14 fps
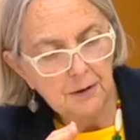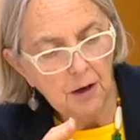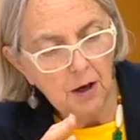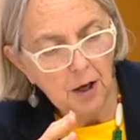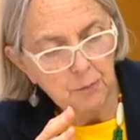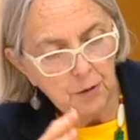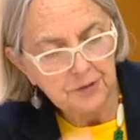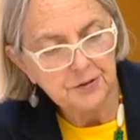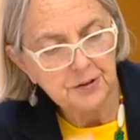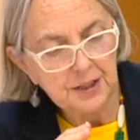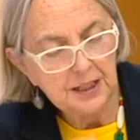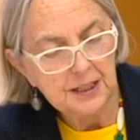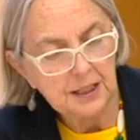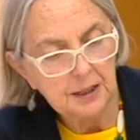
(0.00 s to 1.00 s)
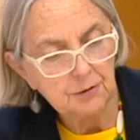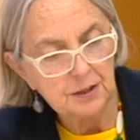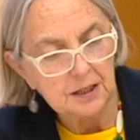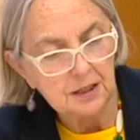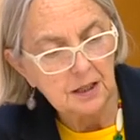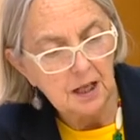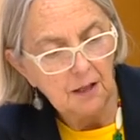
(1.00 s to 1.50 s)
I wasn't
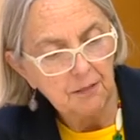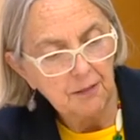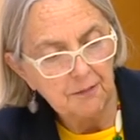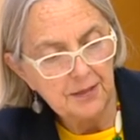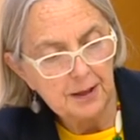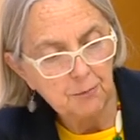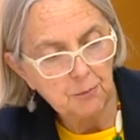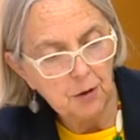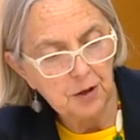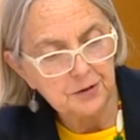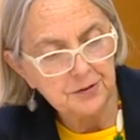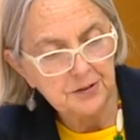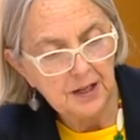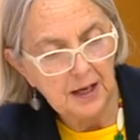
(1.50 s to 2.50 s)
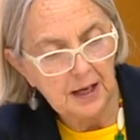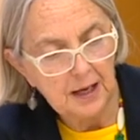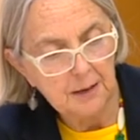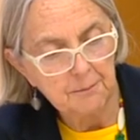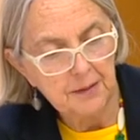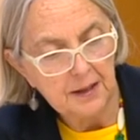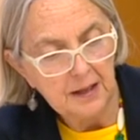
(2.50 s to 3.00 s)
hearing that there was,
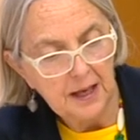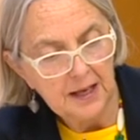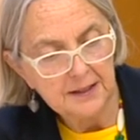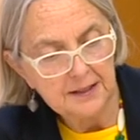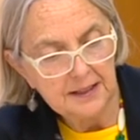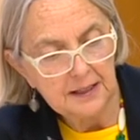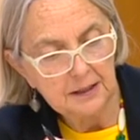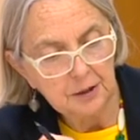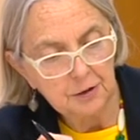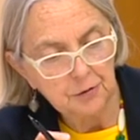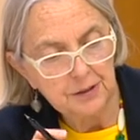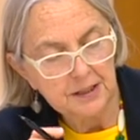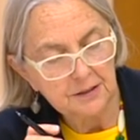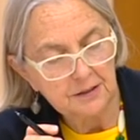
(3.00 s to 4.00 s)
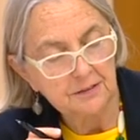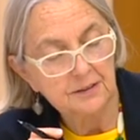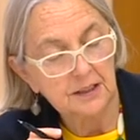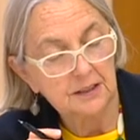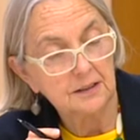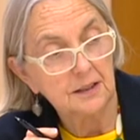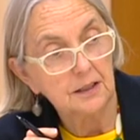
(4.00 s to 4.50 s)
and you're
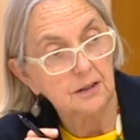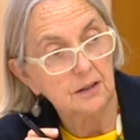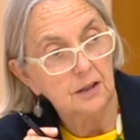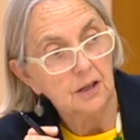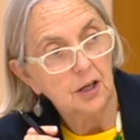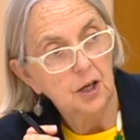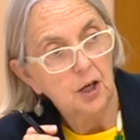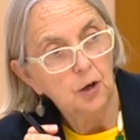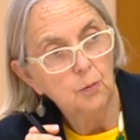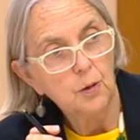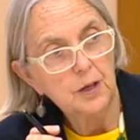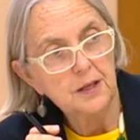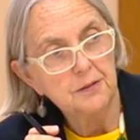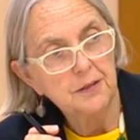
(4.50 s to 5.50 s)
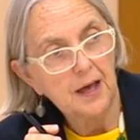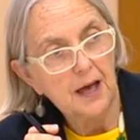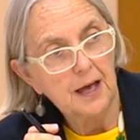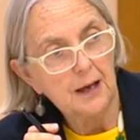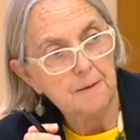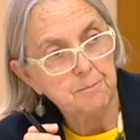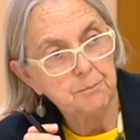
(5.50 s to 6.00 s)
intersecting with
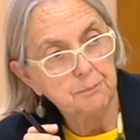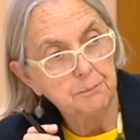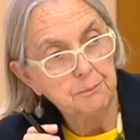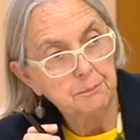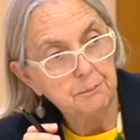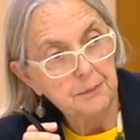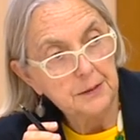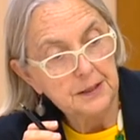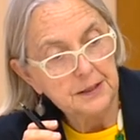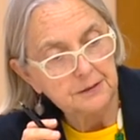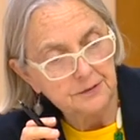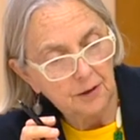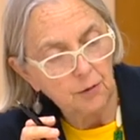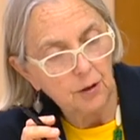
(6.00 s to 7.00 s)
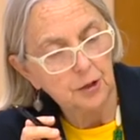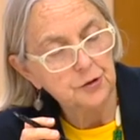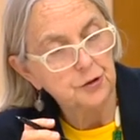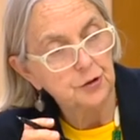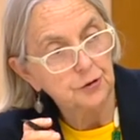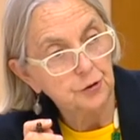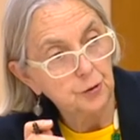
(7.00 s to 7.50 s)
the
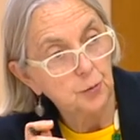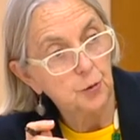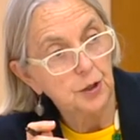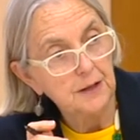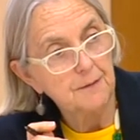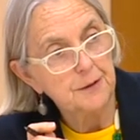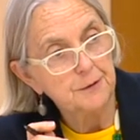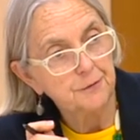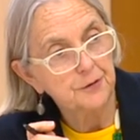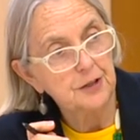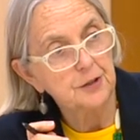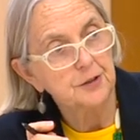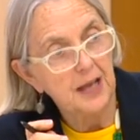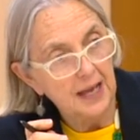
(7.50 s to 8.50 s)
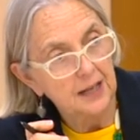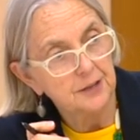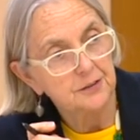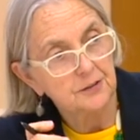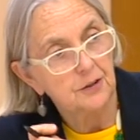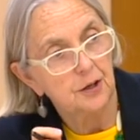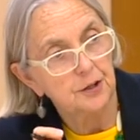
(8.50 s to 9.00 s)
zoologists who work in this field
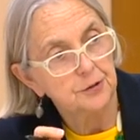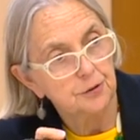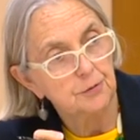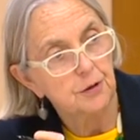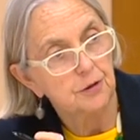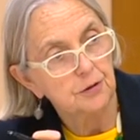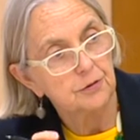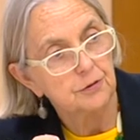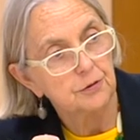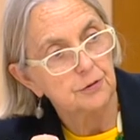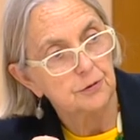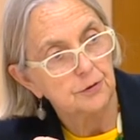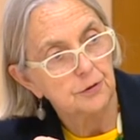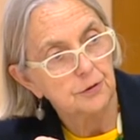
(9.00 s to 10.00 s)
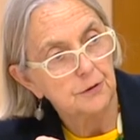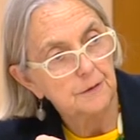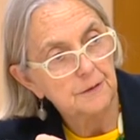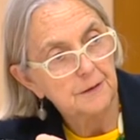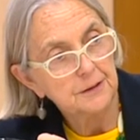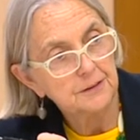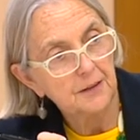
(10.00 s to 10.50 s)
outside Taronga Zoo.
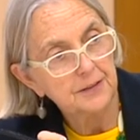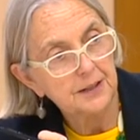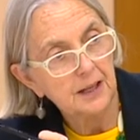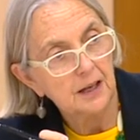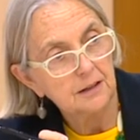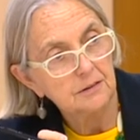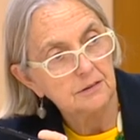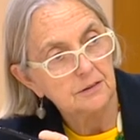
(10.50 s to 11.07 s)
Is that the case?